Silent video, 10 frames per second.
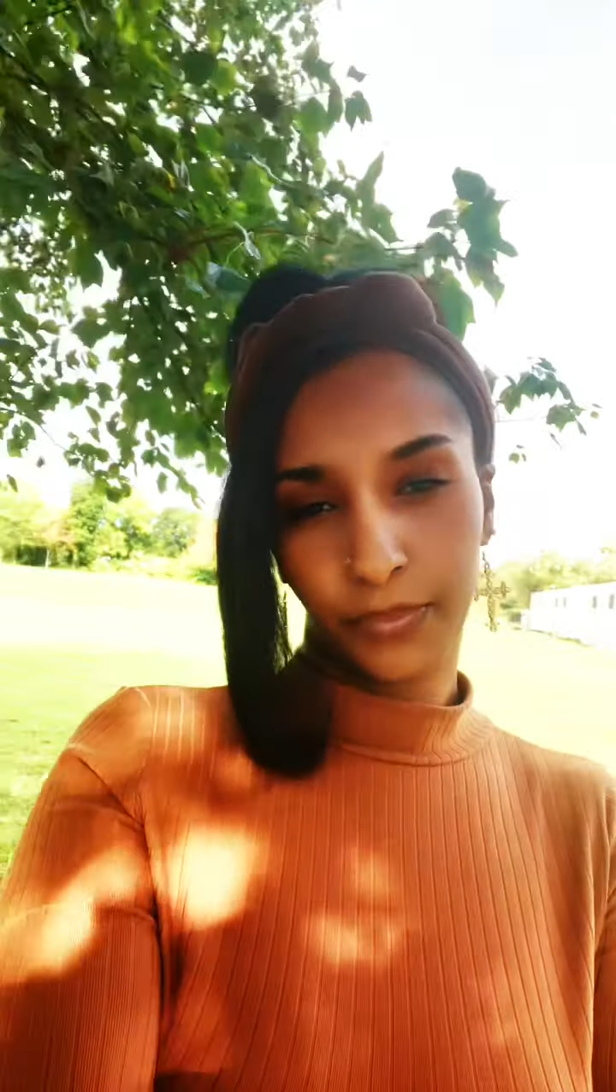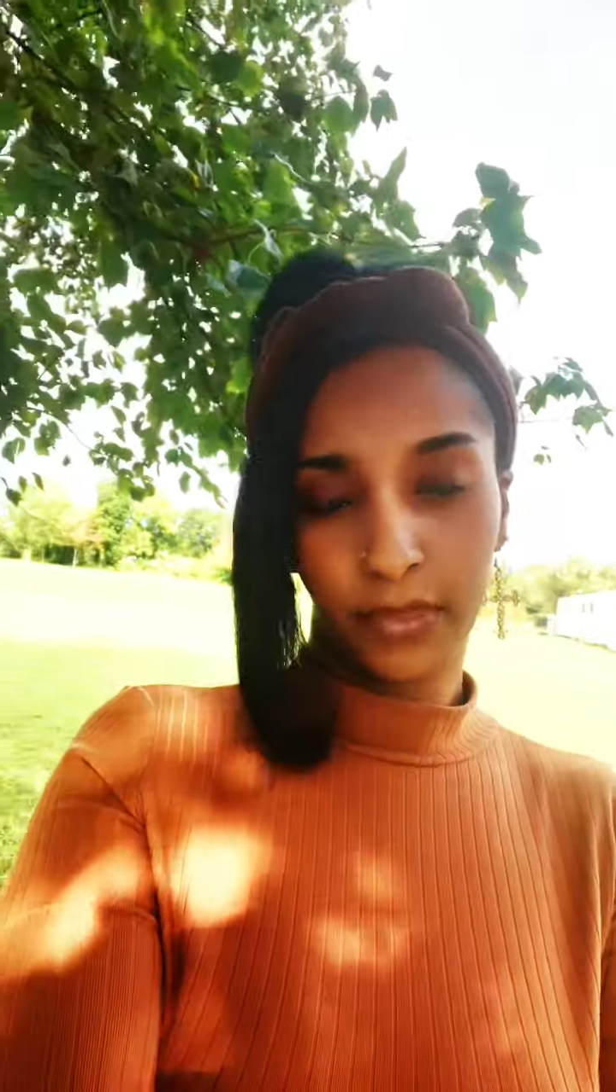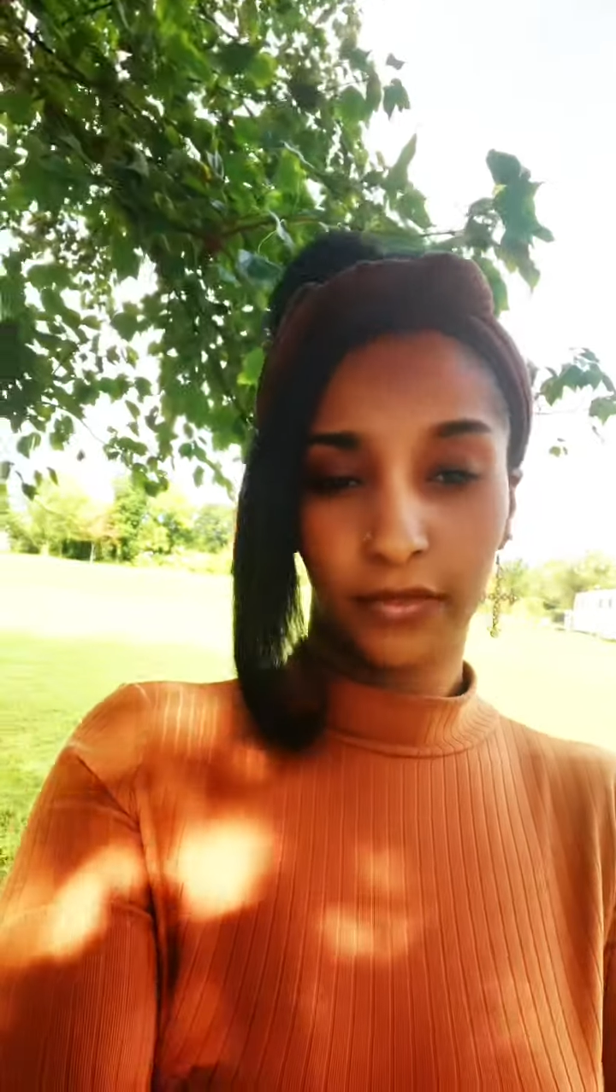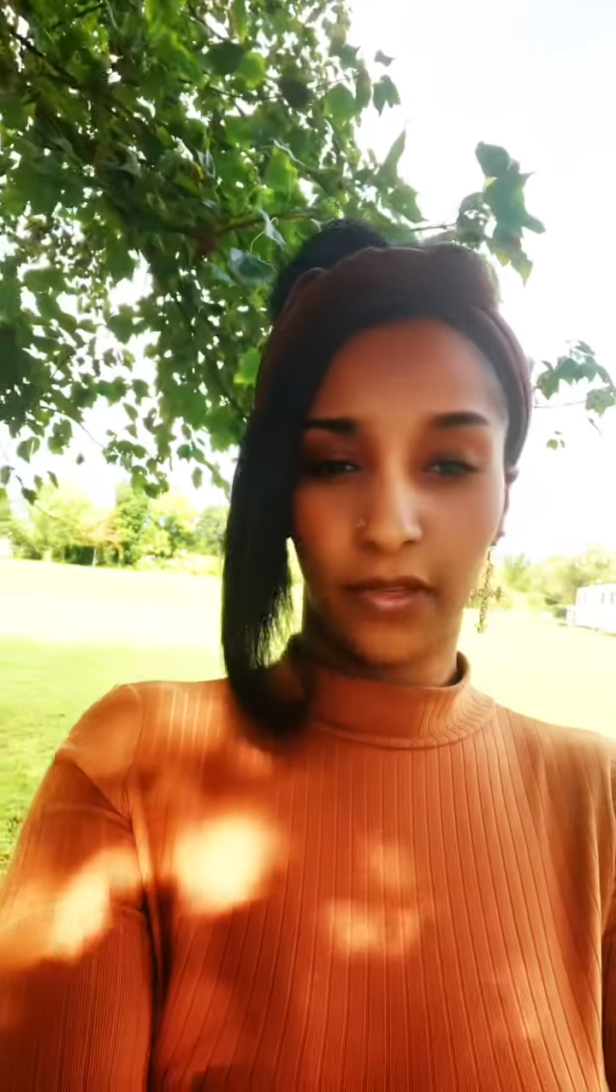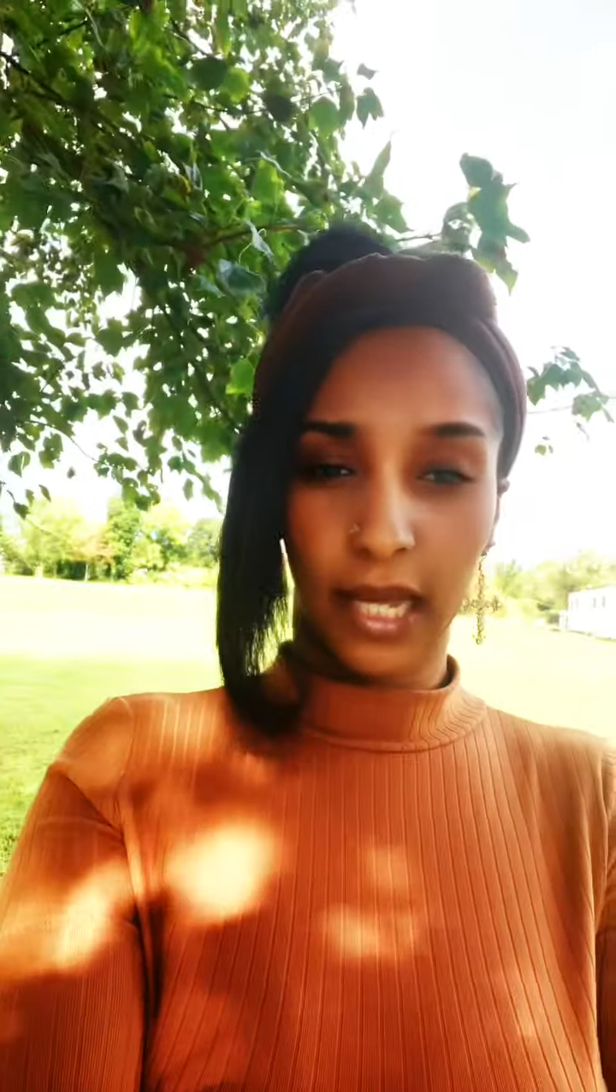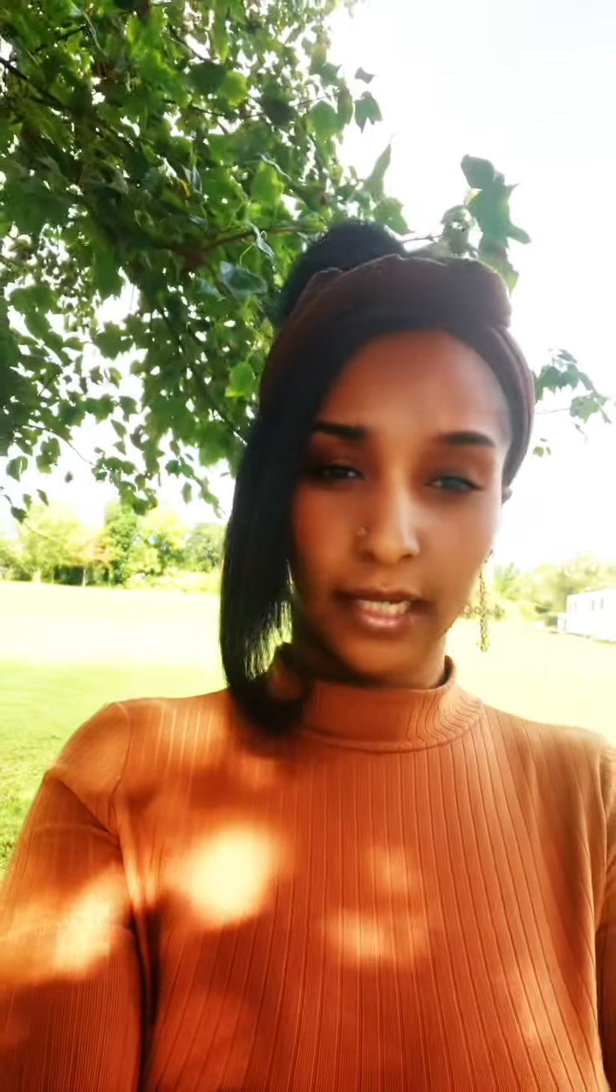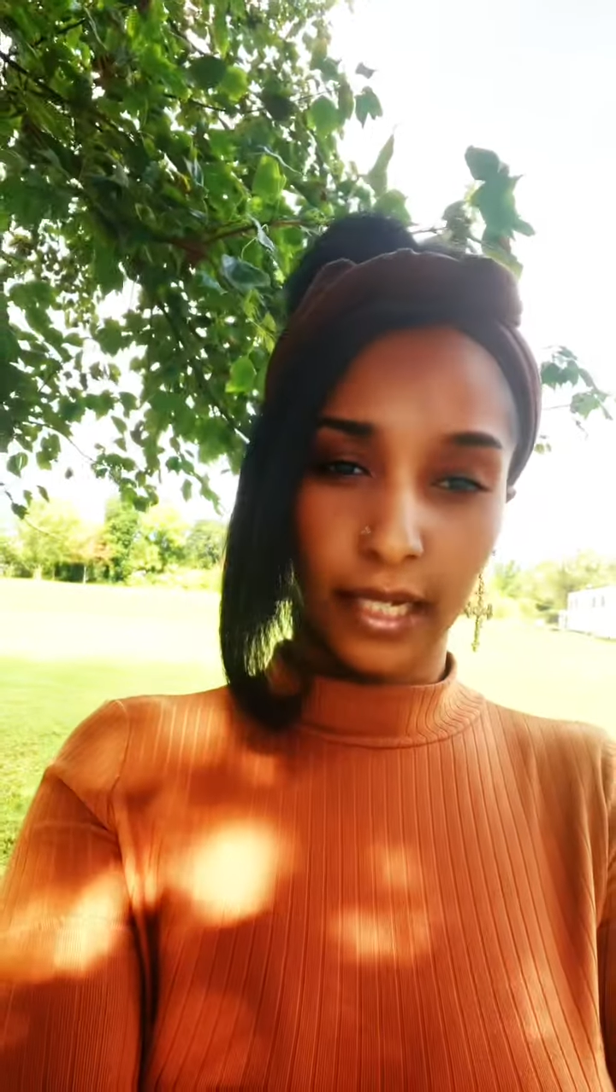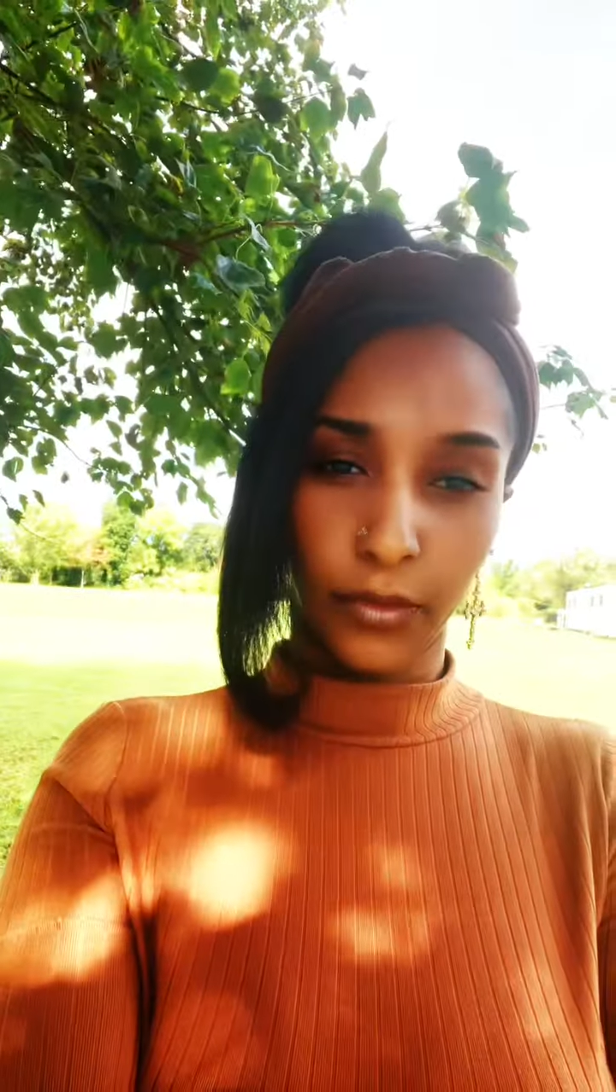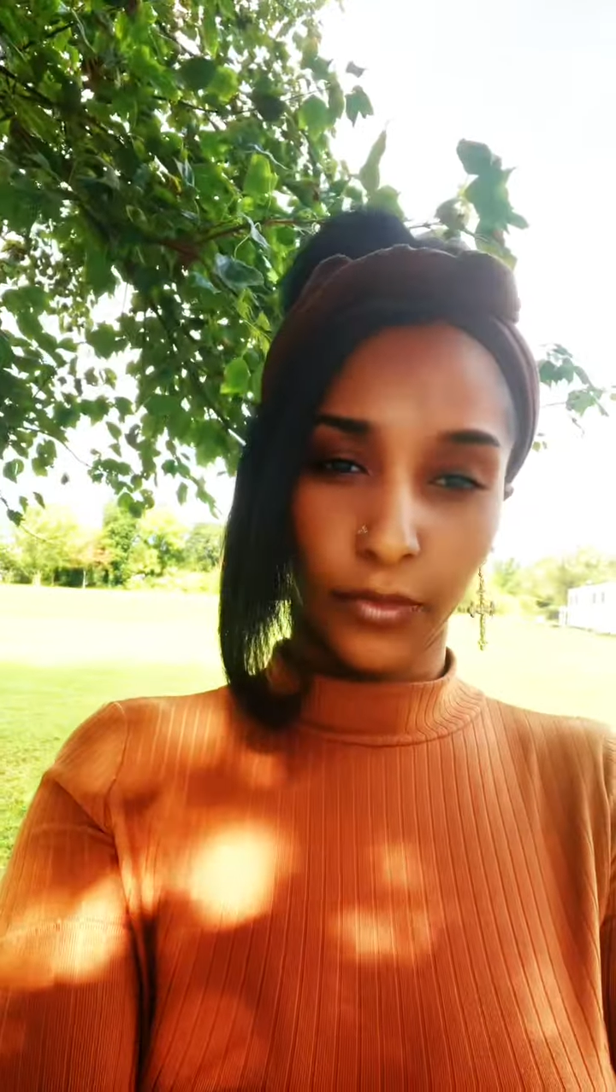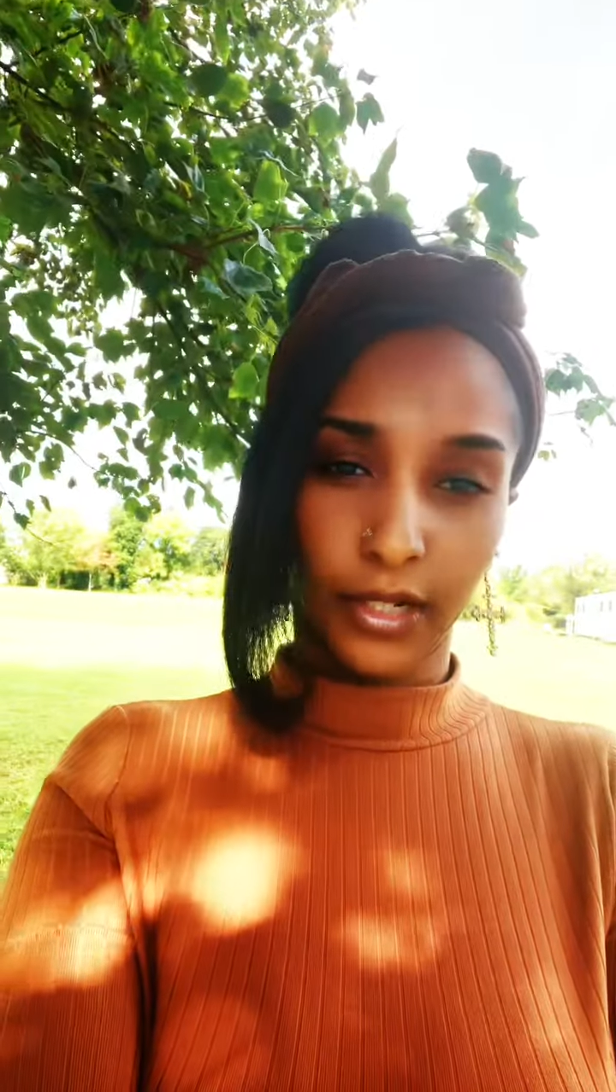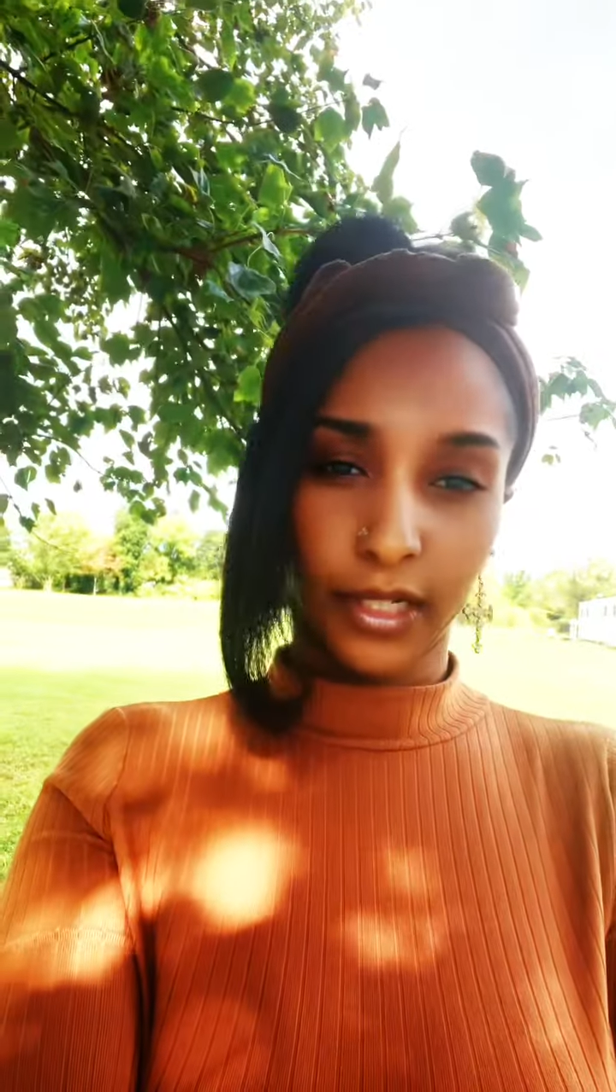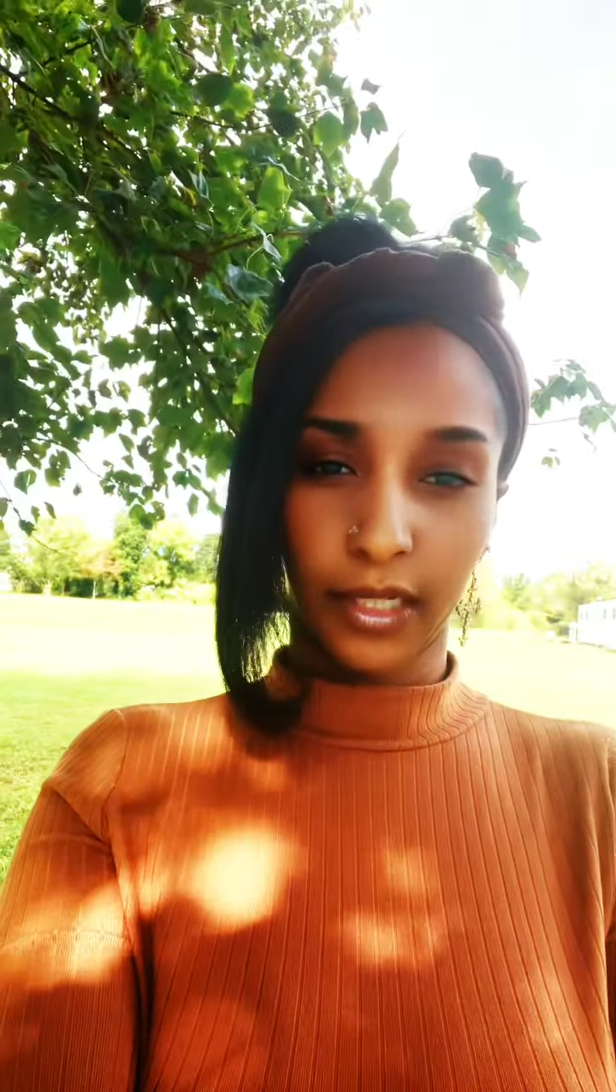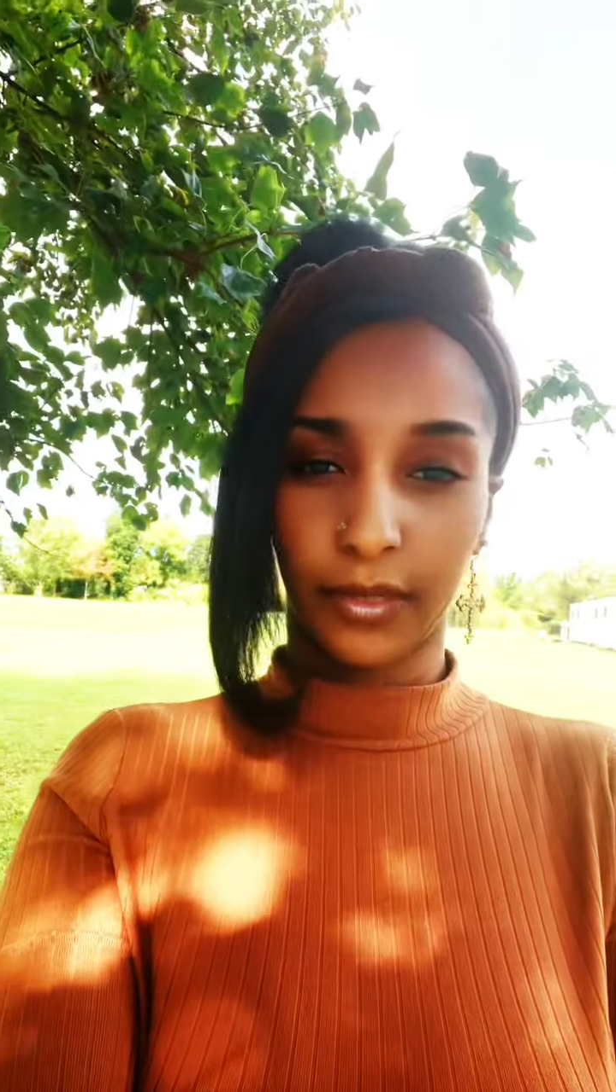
divine network,